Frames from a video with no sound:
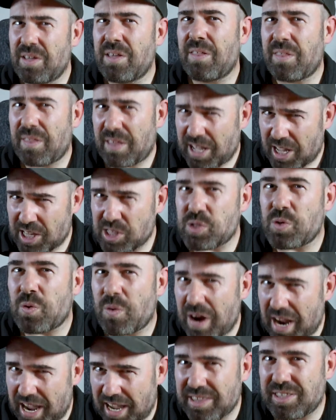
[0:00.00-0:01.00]
That's
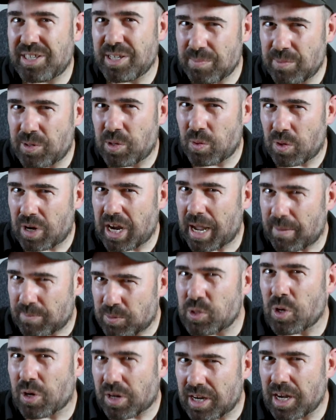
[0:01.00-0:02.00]
right, Tim Cook, I'm
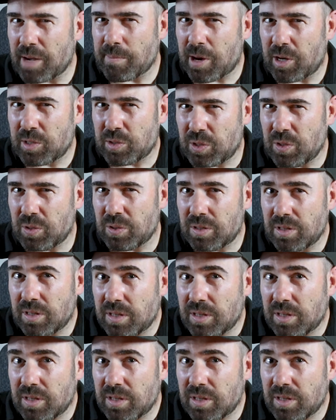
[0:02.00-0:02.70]
talking about you.